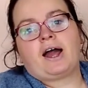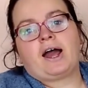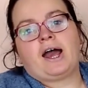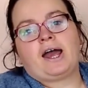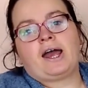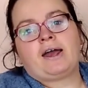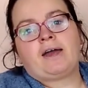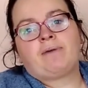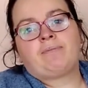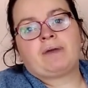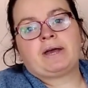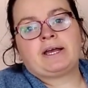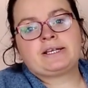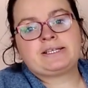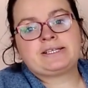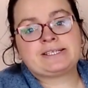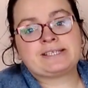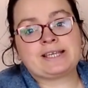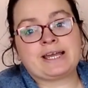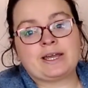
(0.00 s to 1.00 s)
um, a
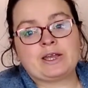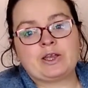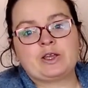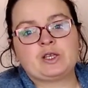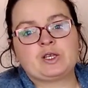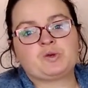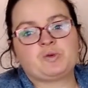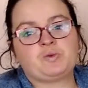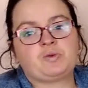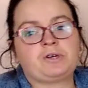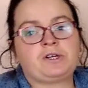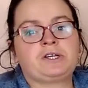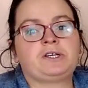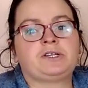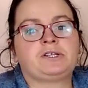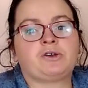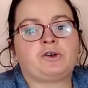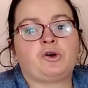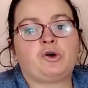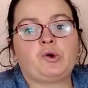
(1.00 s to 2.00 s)

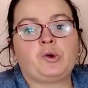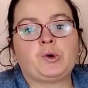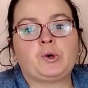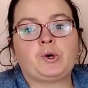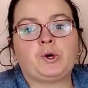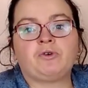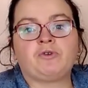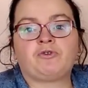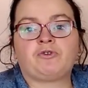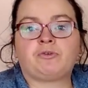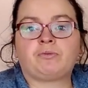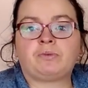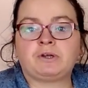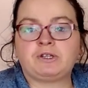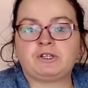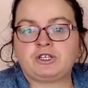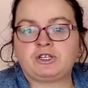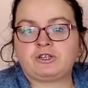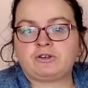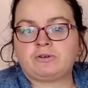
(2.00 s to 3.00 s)
Sainsbury's haul for my
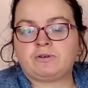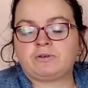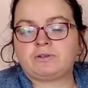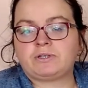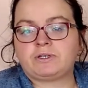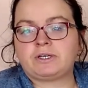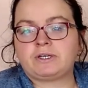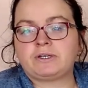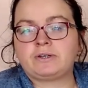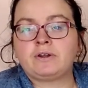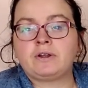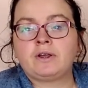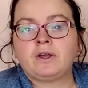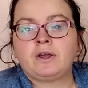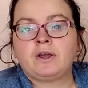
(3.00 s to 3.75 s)
children.